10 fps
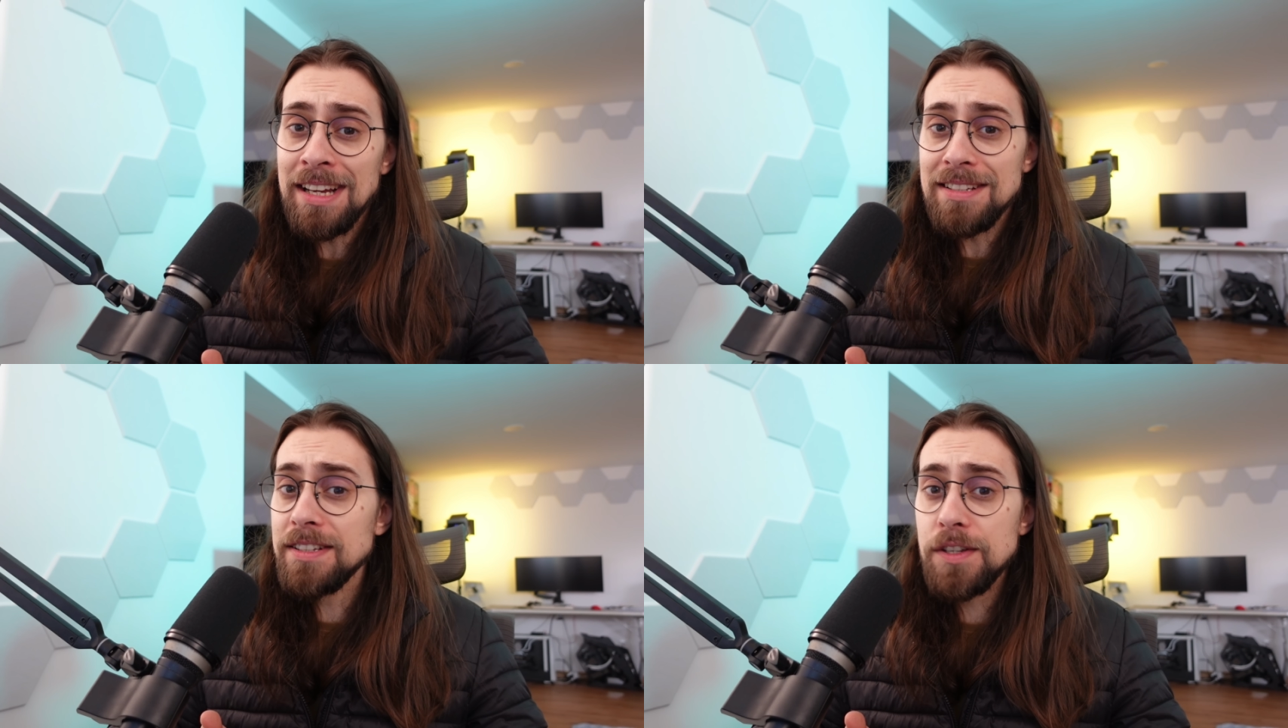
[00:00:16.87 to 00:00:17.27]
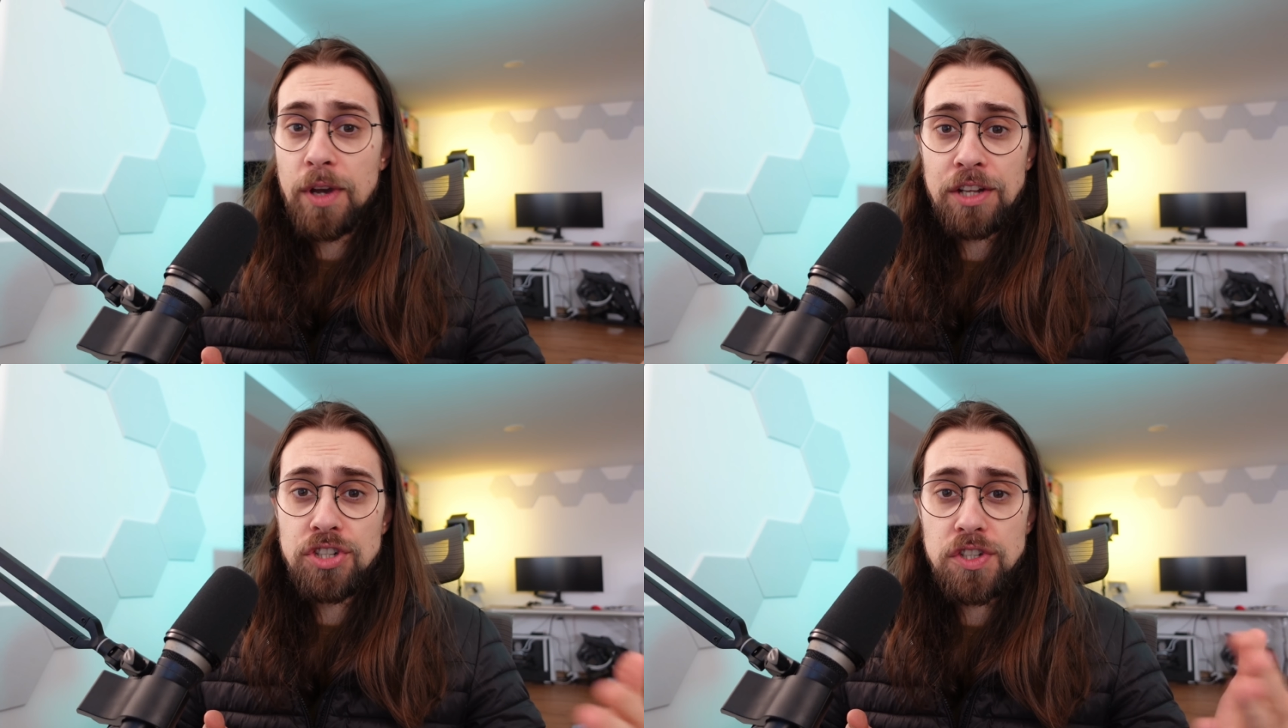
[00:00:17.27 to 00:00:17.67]
since you
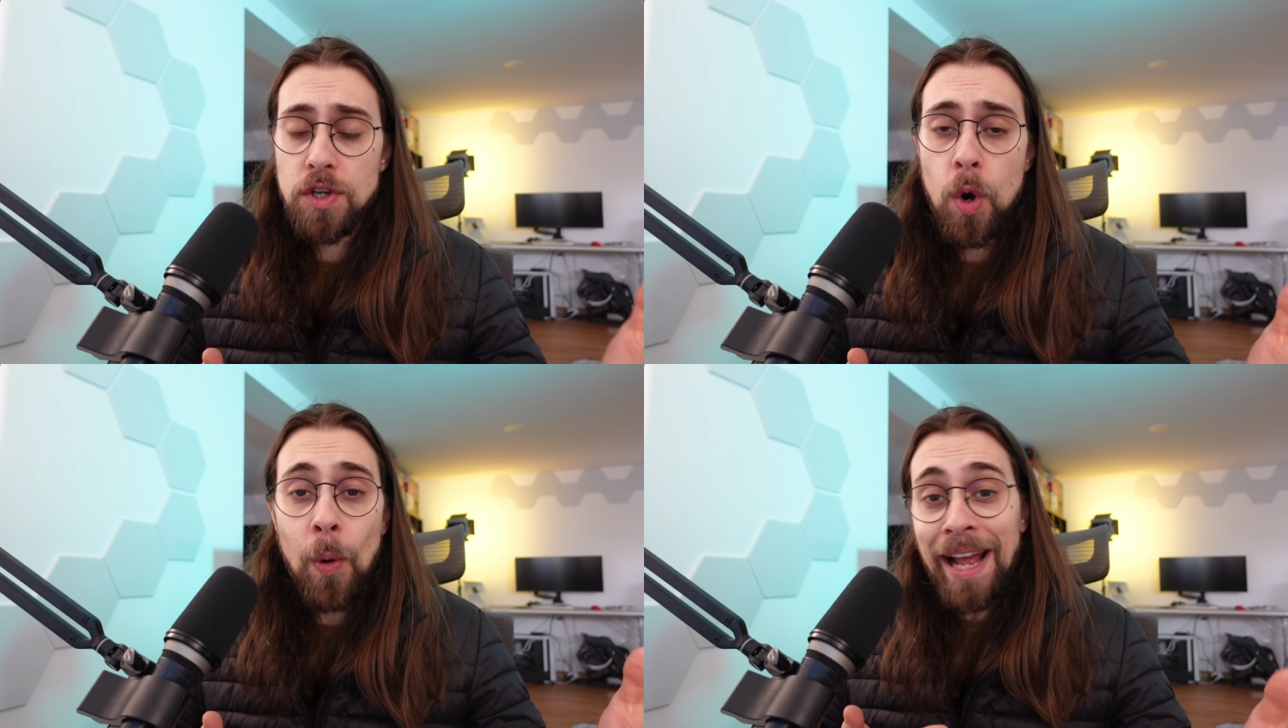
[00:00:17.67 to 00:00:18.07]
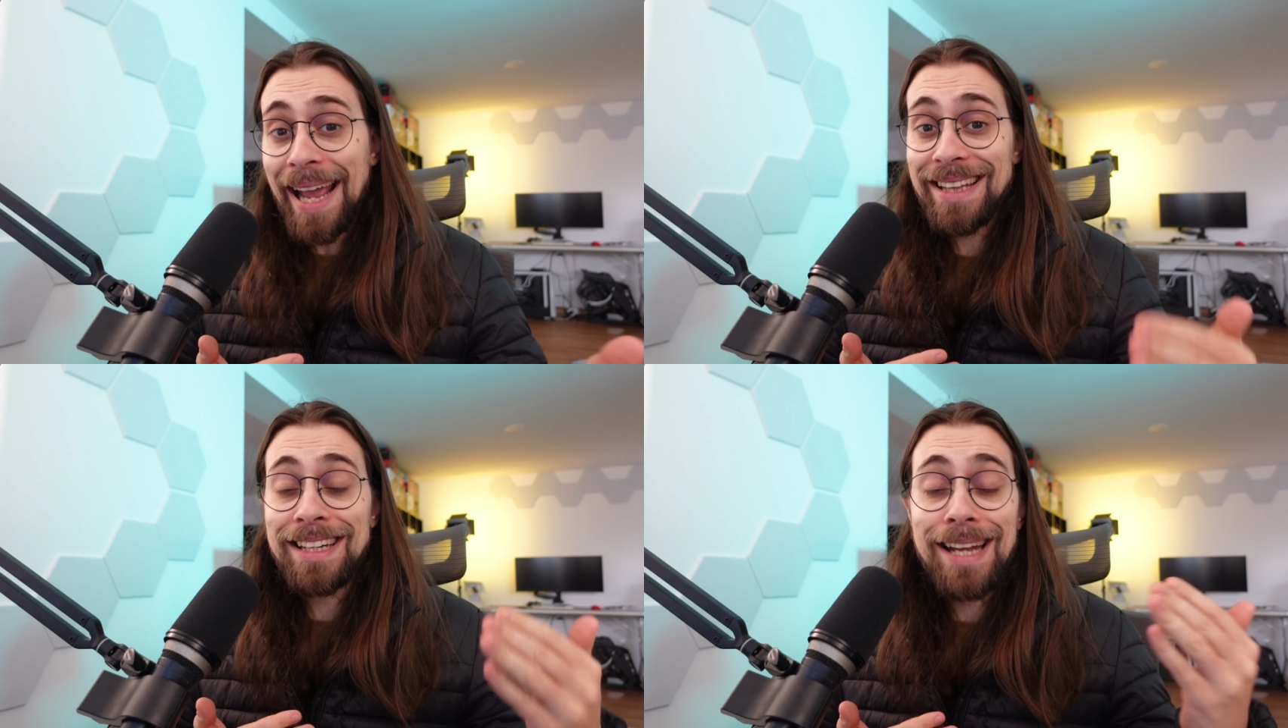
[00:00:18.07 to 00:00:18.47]
can just go
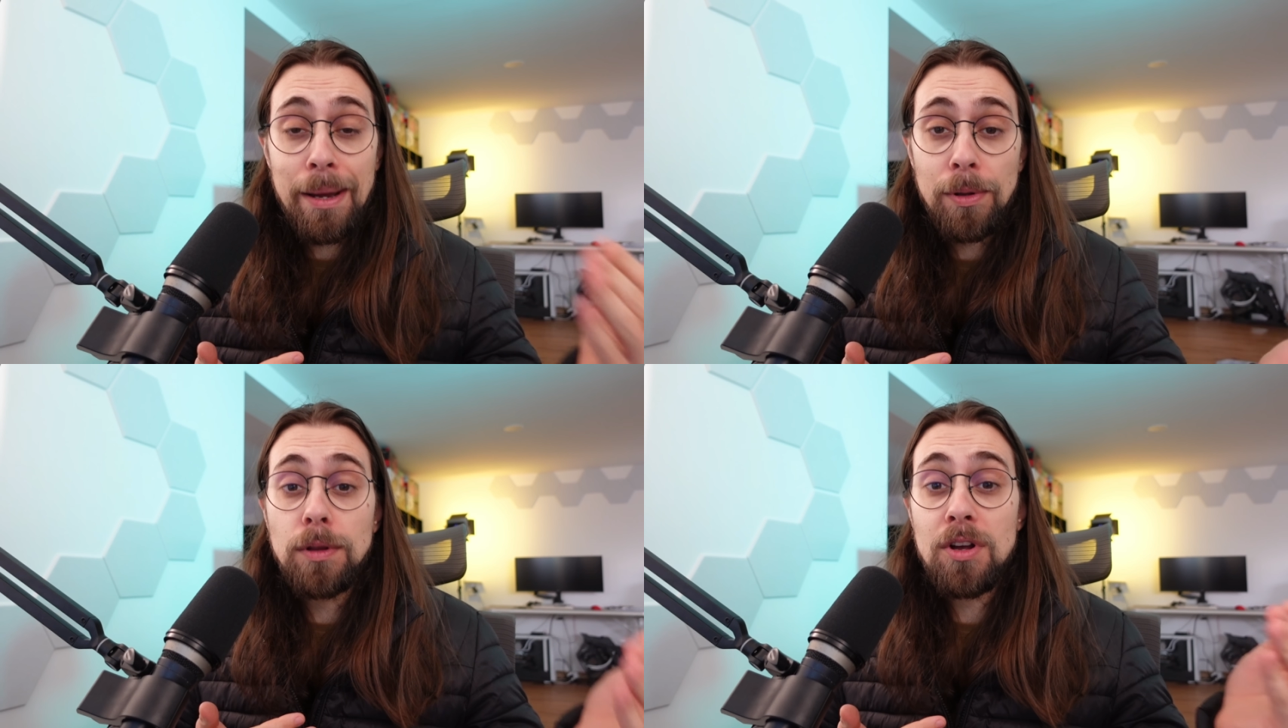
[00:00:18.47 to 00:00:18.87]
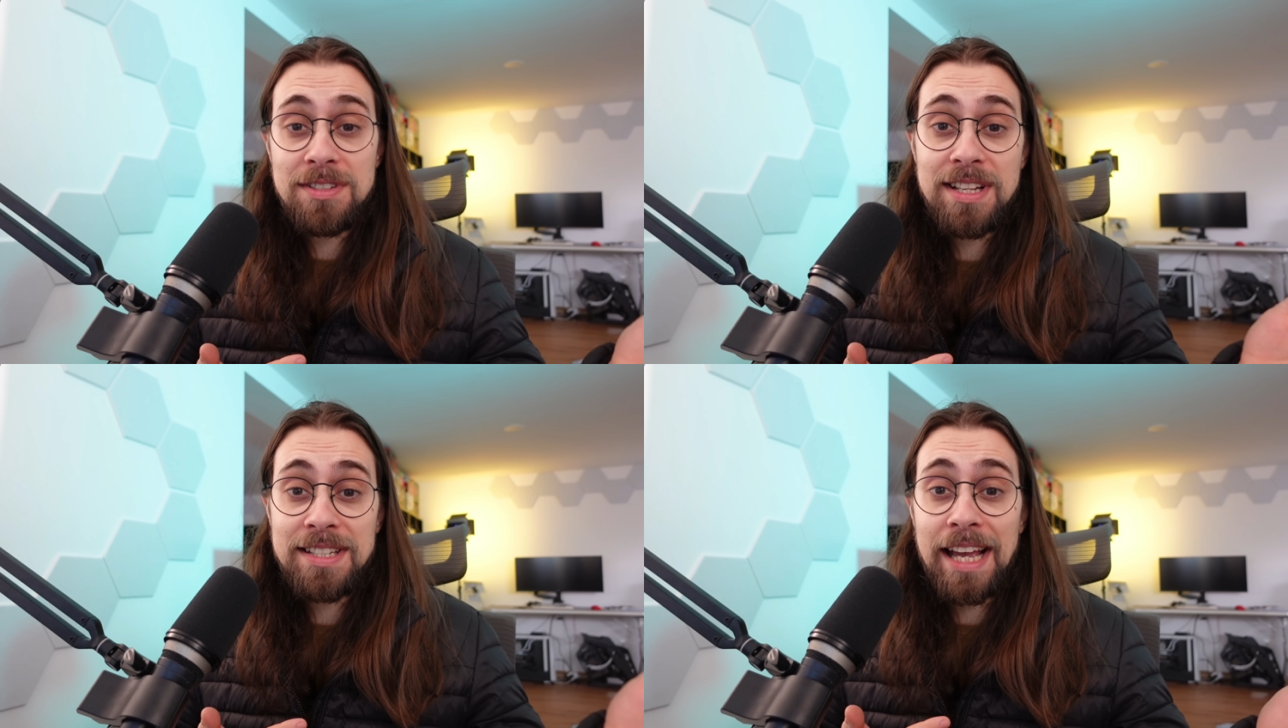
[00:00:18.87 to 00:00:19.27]
and enable
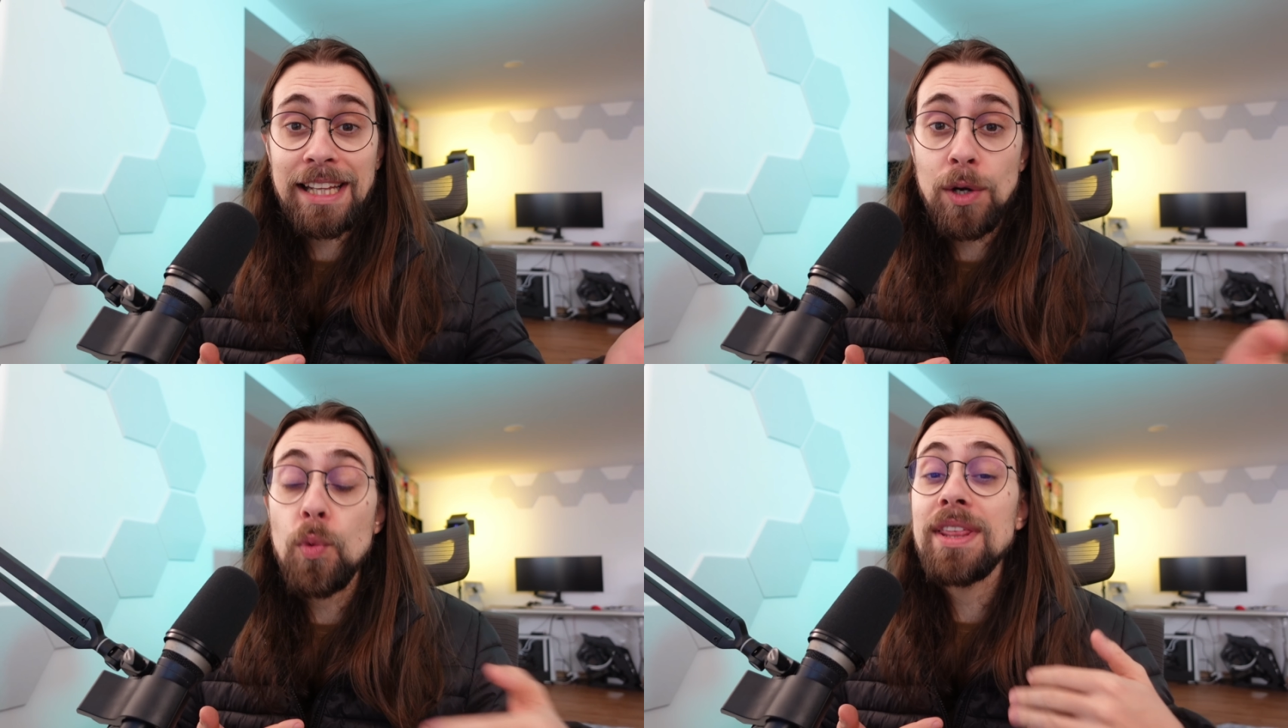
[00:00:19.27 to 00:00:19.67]
lossless scaling